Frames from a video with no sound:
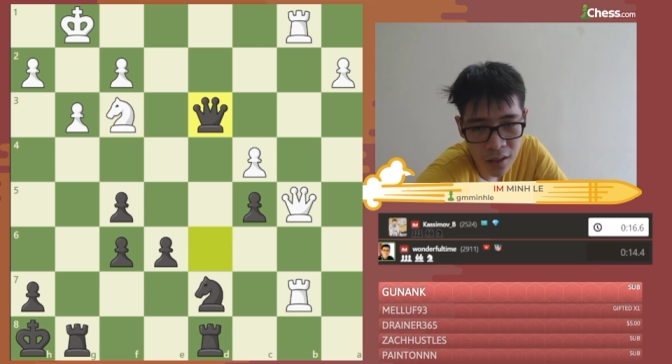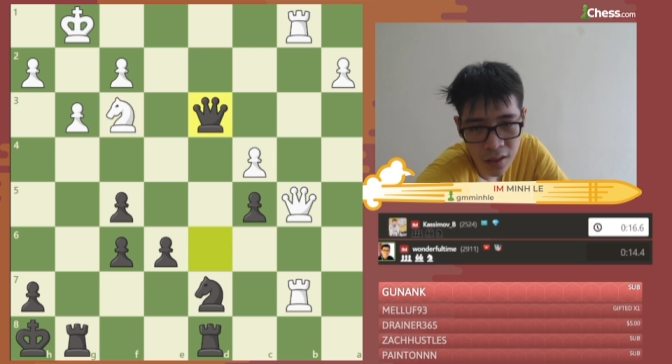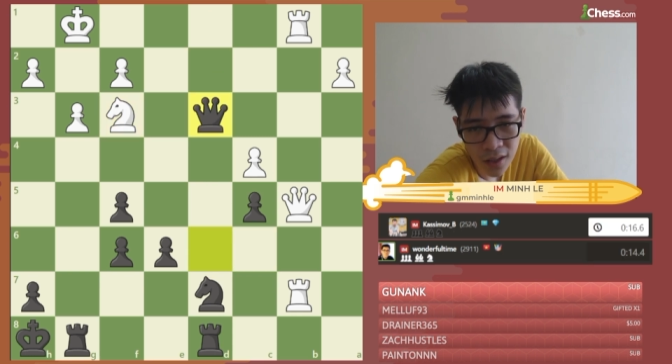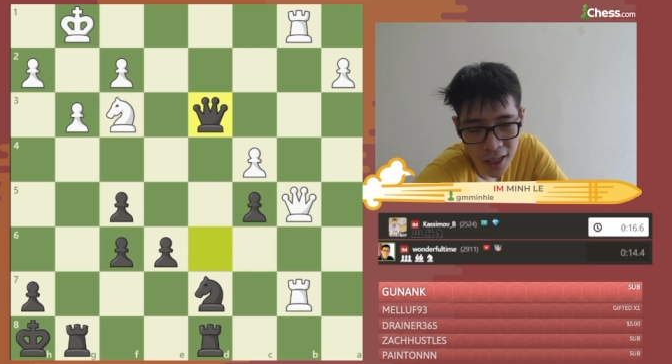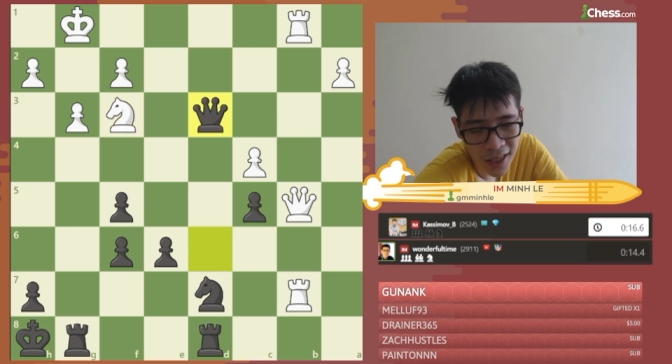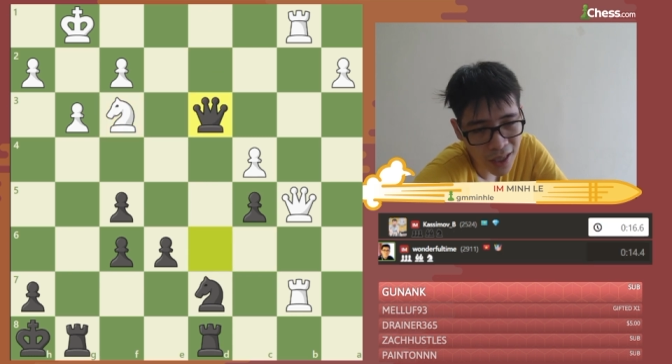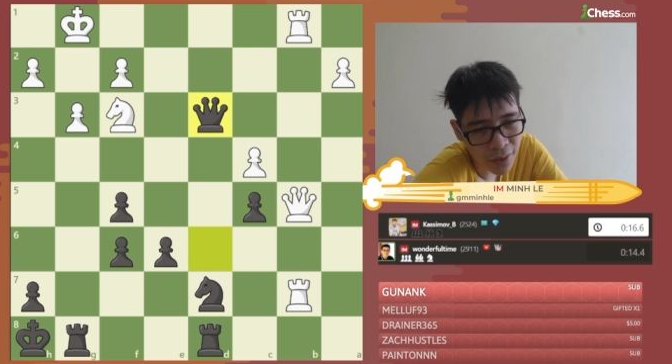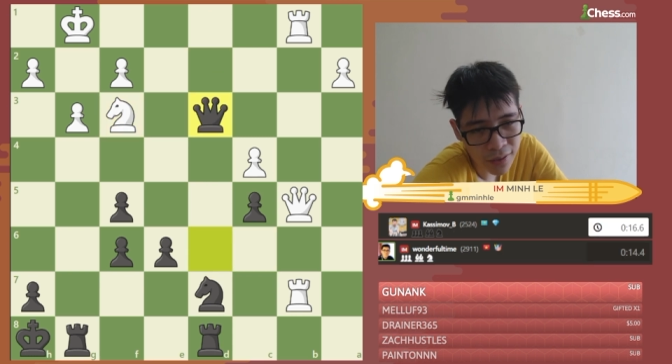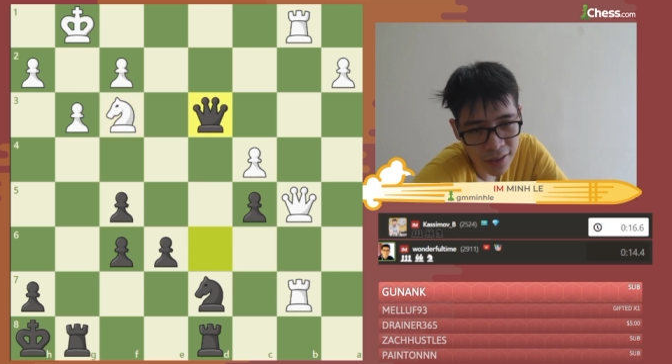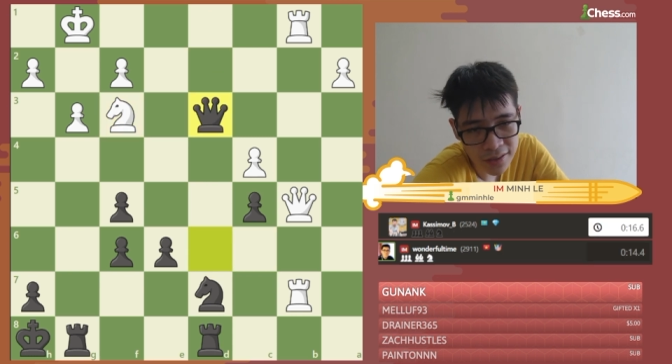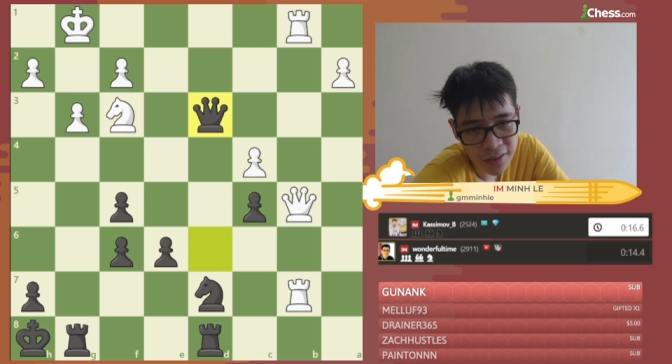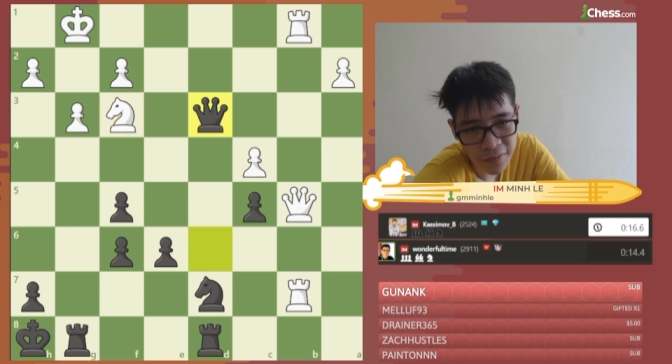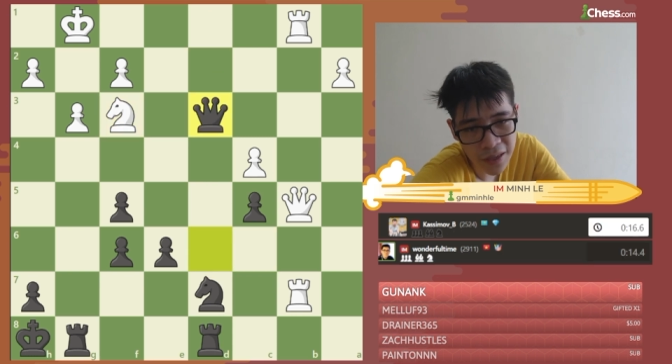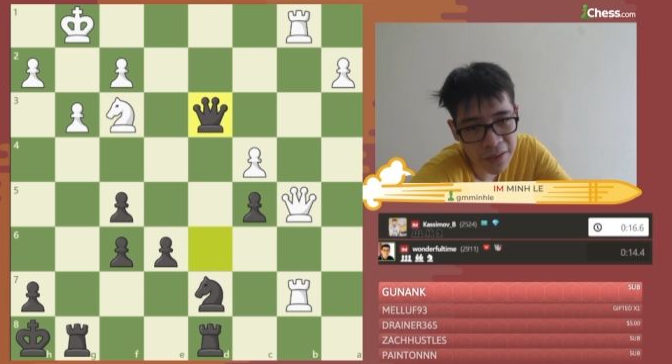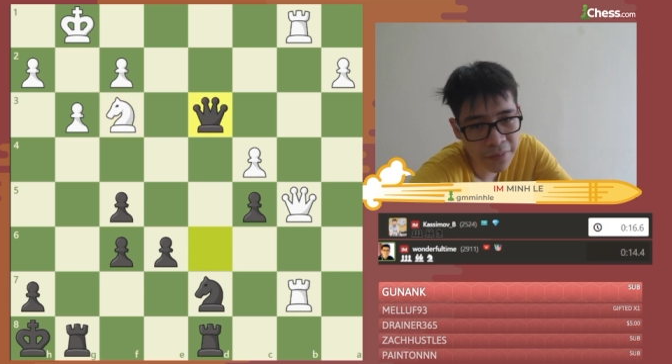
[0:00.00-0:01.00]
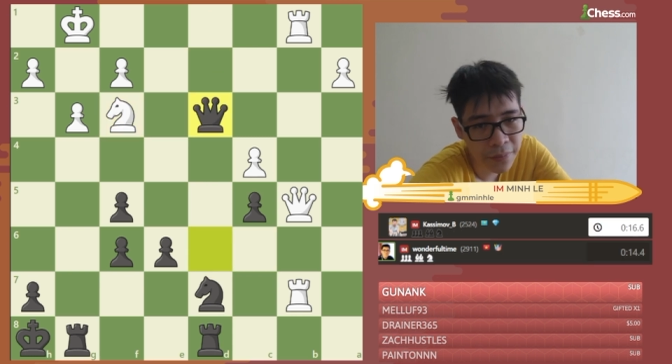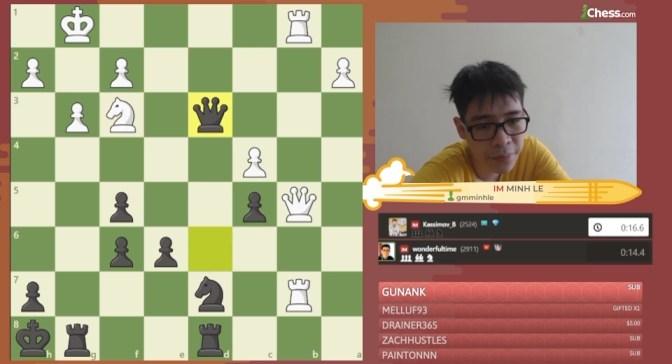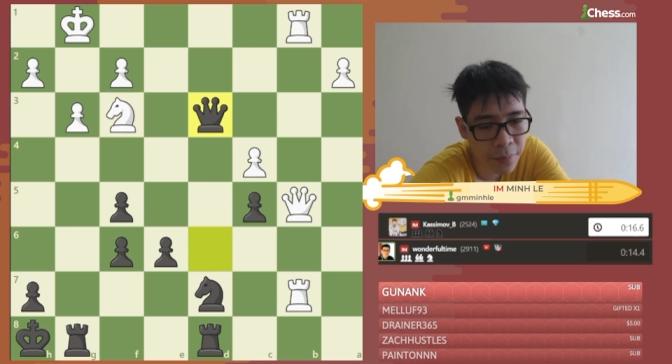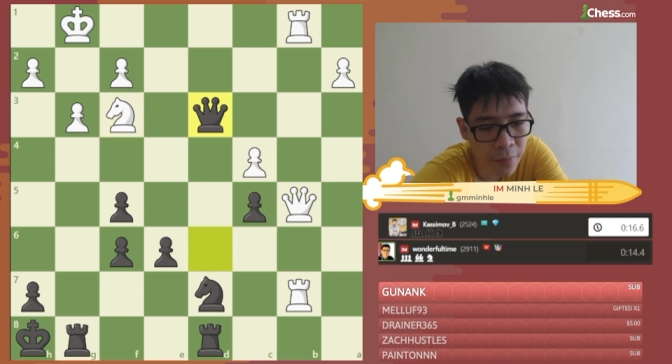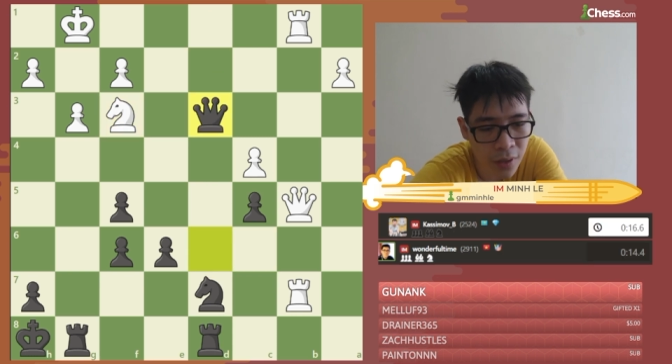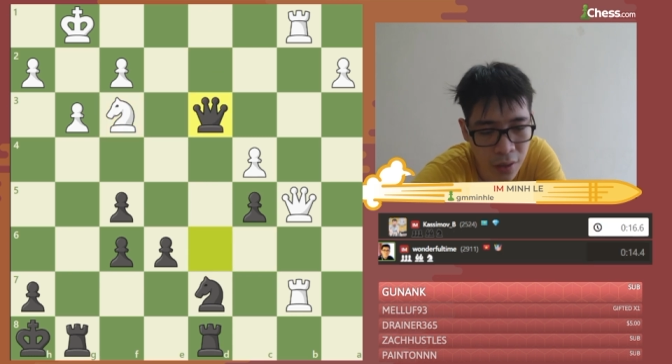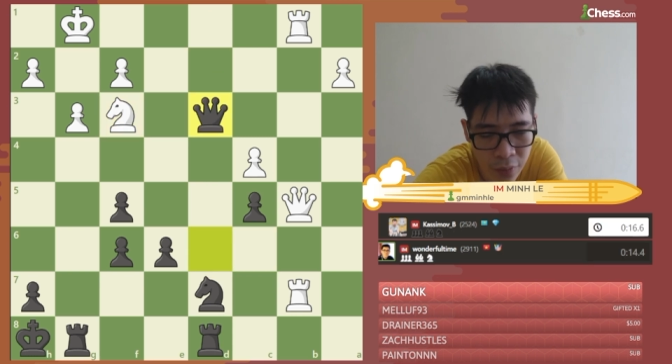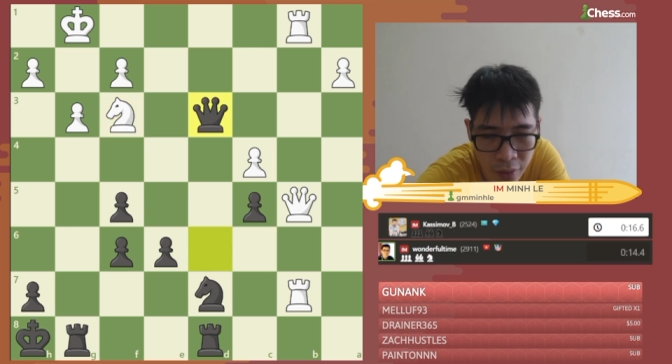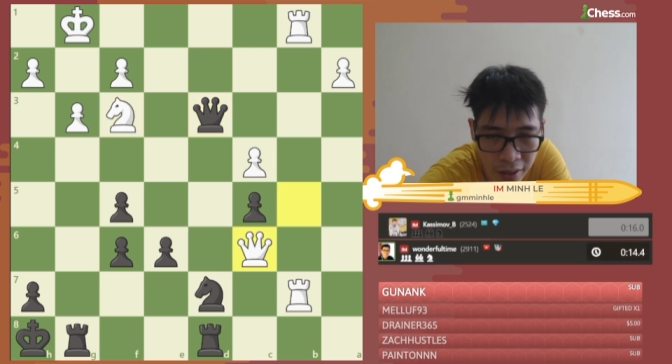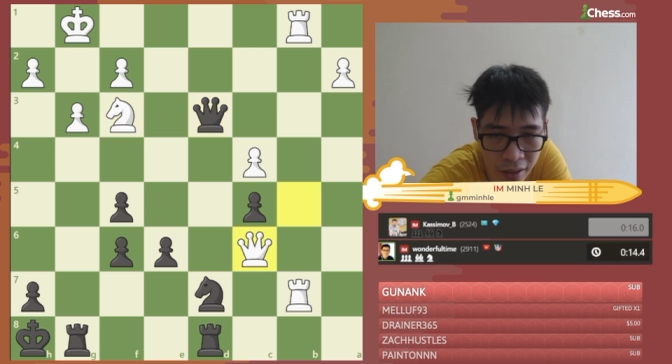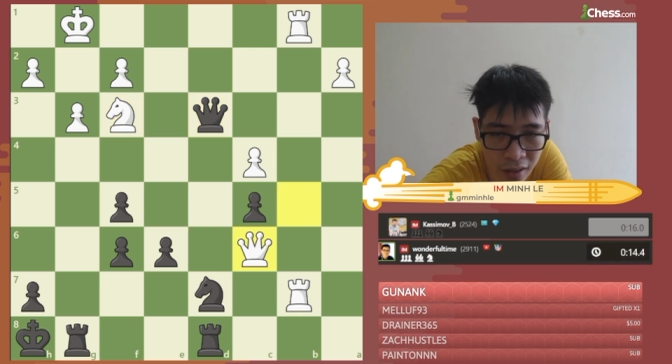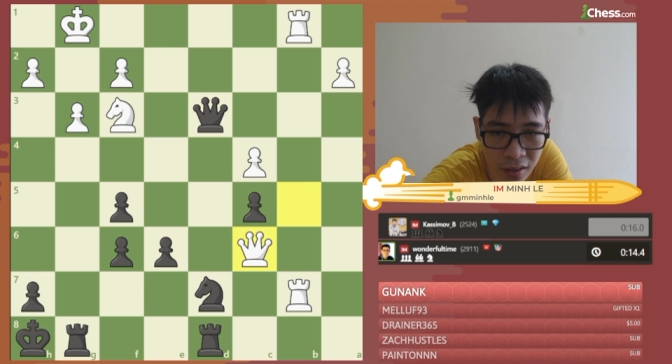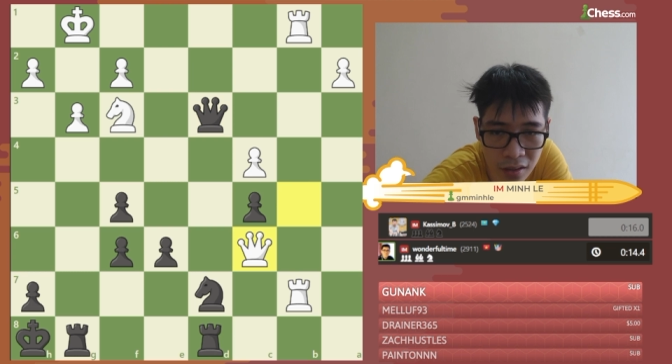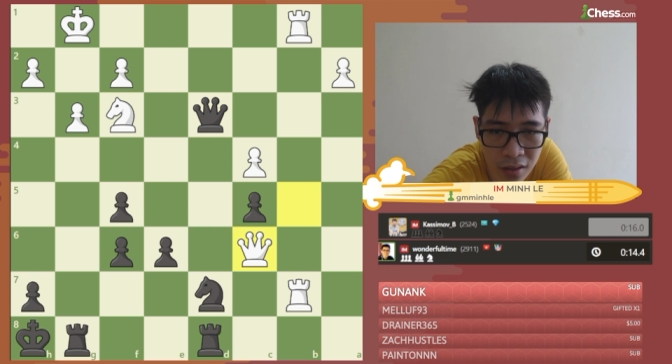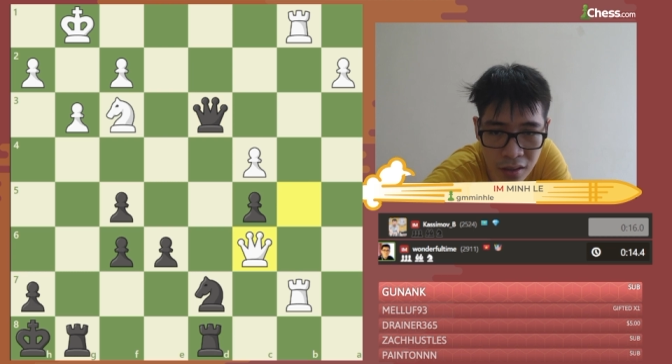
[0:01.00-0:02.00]
and now I think survive. Queen
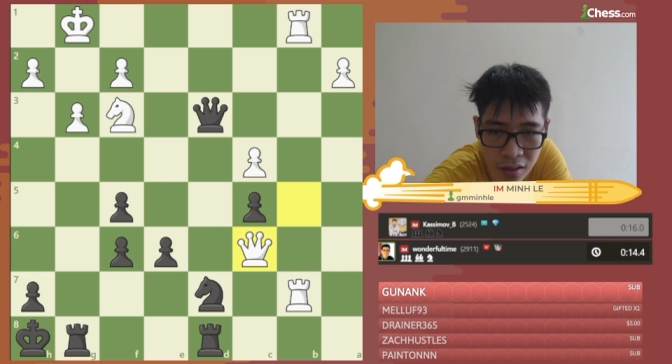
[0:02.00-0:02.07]
here,